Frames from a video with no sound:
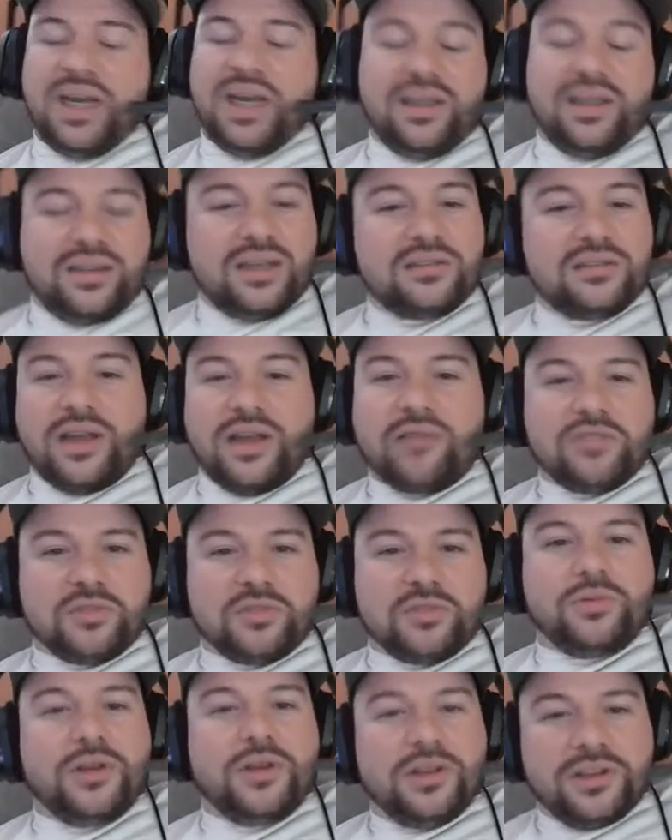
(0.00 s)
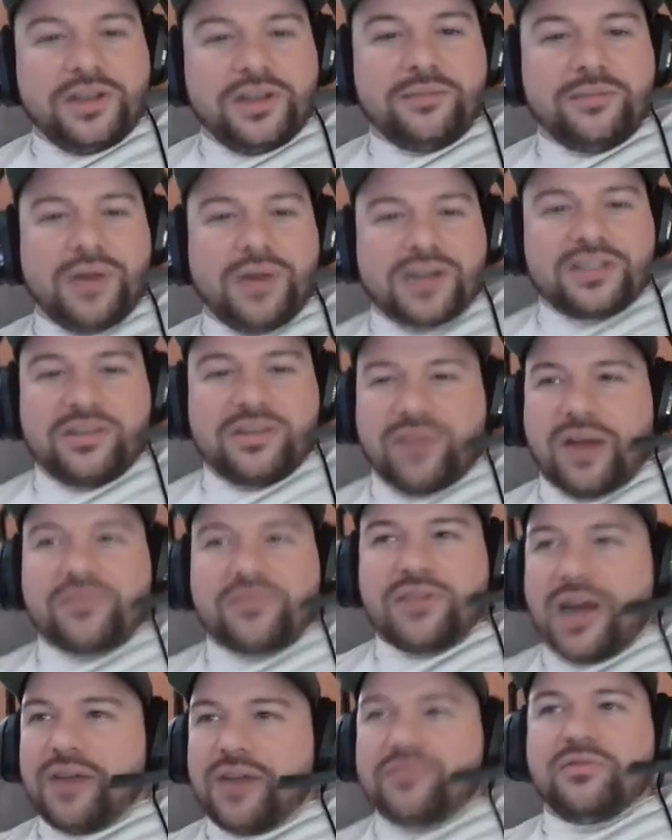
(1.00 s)
that was really impressive.
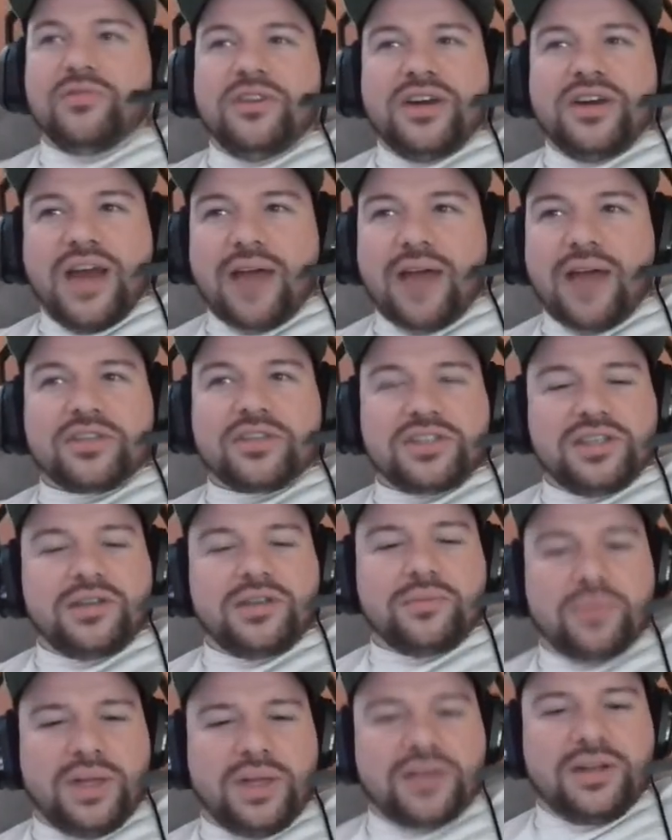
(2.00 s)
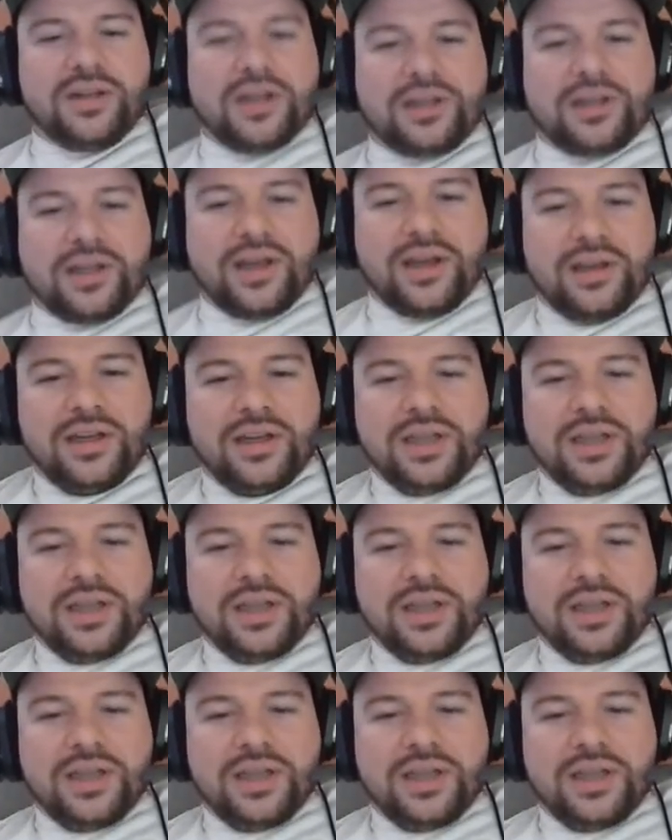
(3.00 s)
I've never seen a play like that.